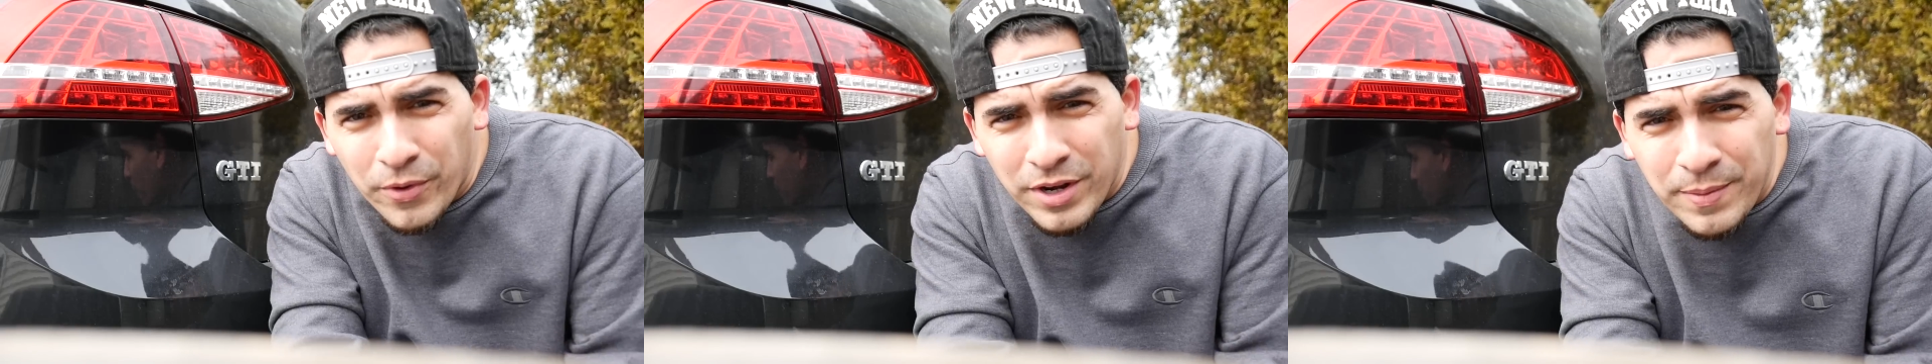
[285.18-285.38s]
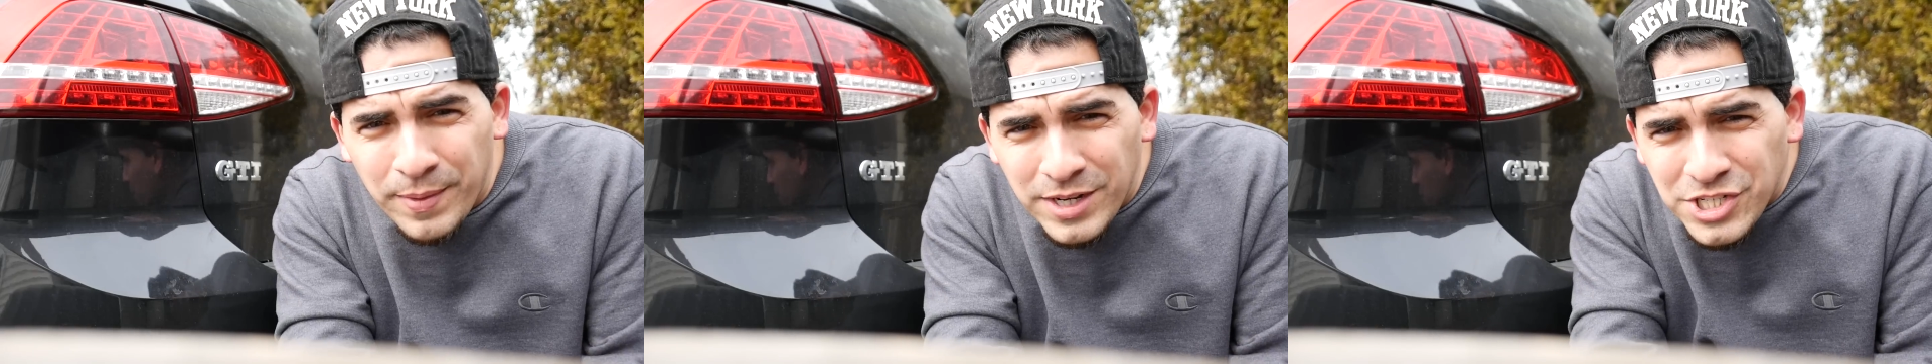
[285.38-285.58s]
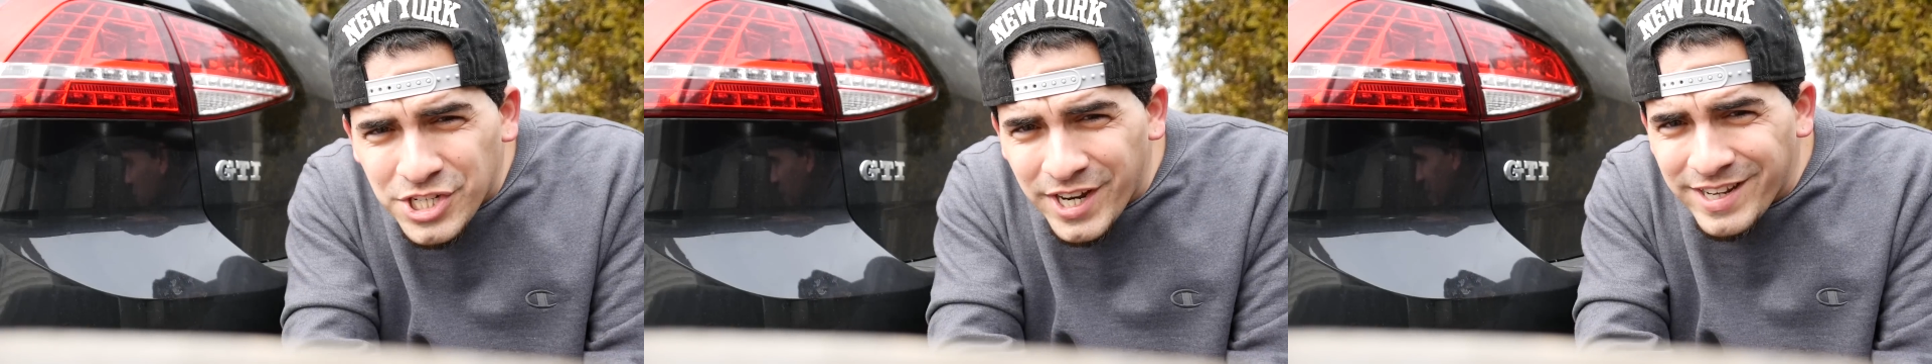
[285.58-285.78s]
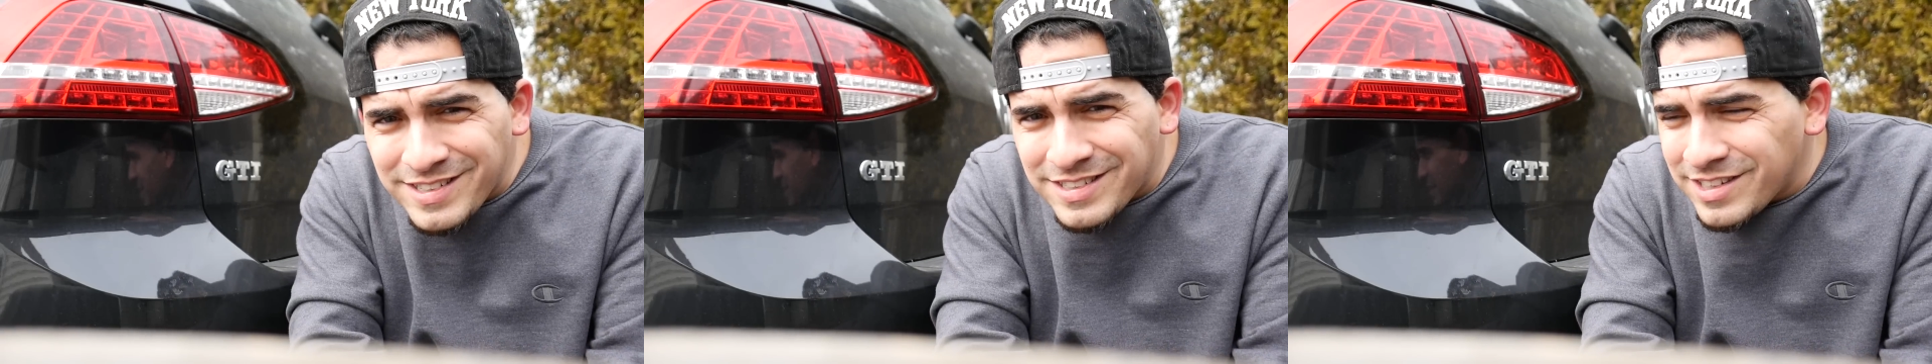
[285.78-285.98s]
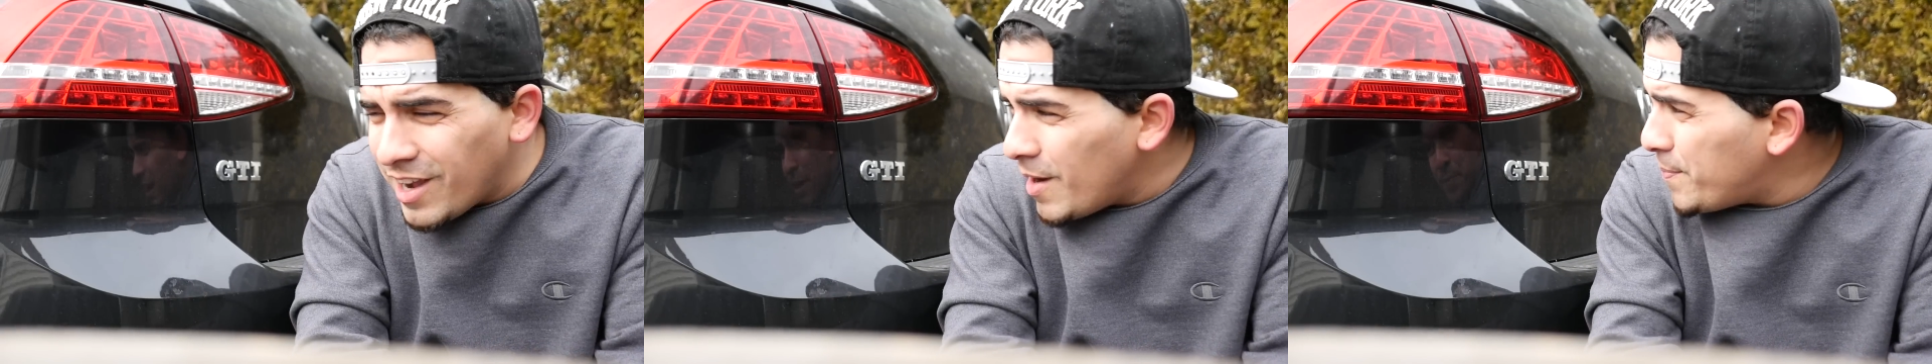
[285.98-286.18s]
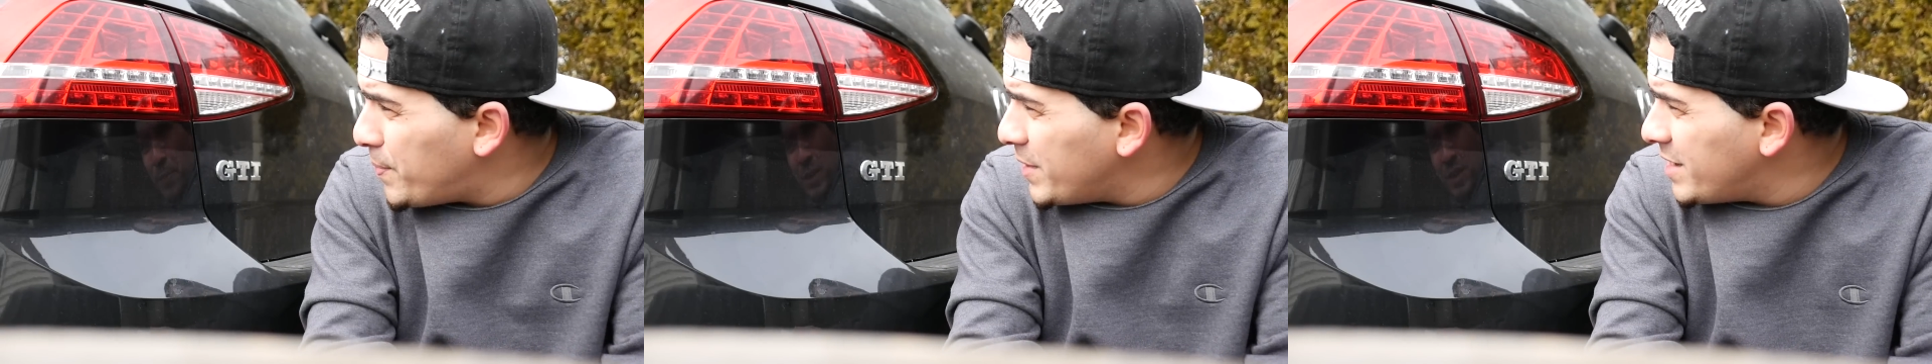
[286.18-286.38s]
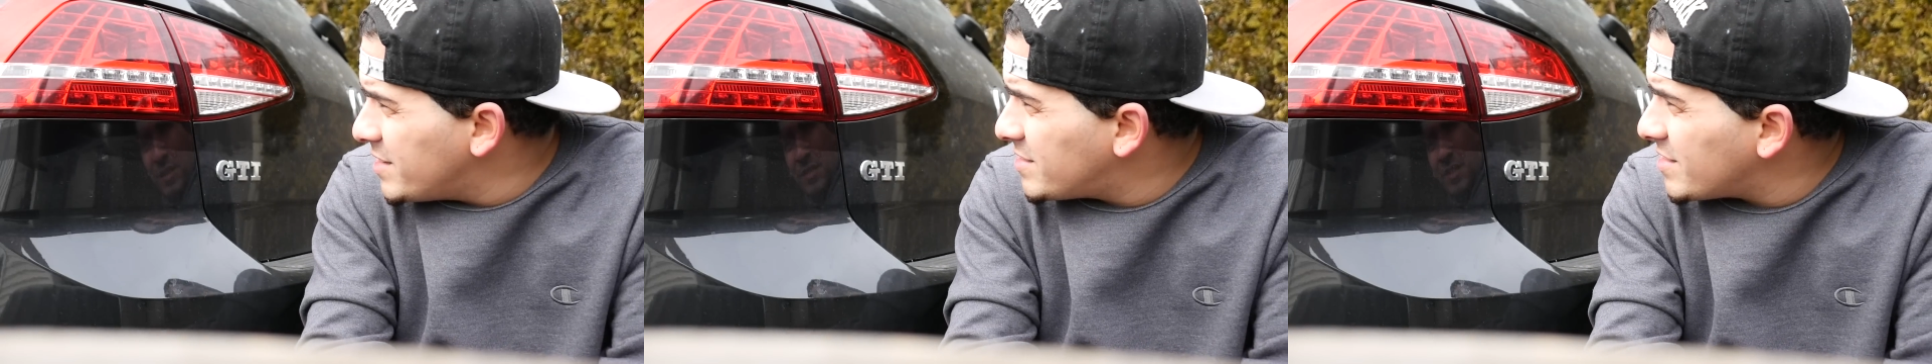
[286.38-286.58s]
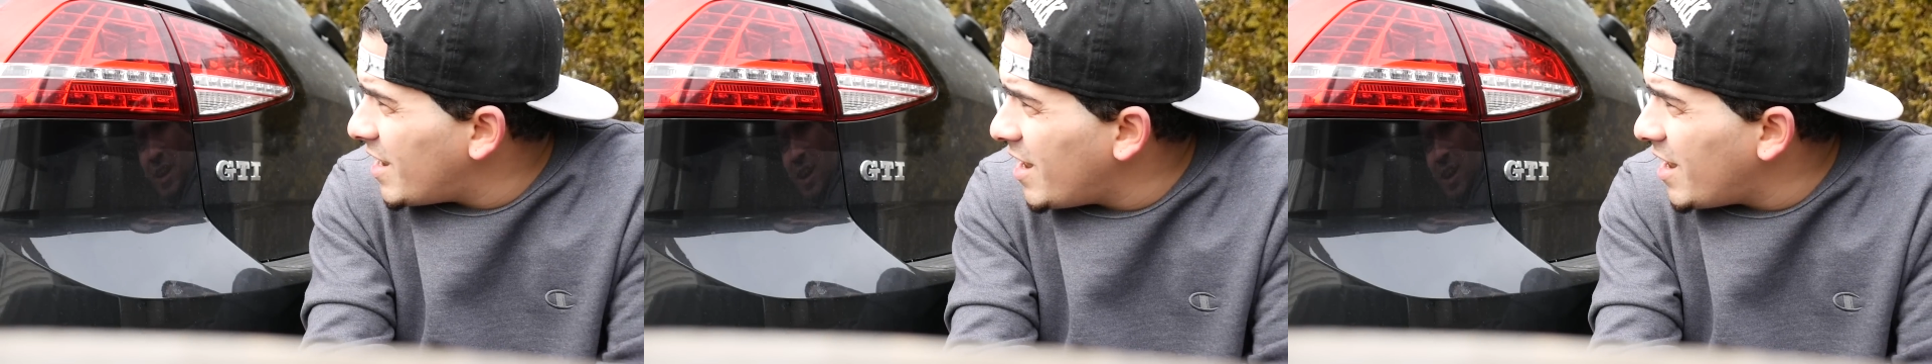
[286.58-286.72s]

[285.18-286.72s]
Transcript: pretty much next up is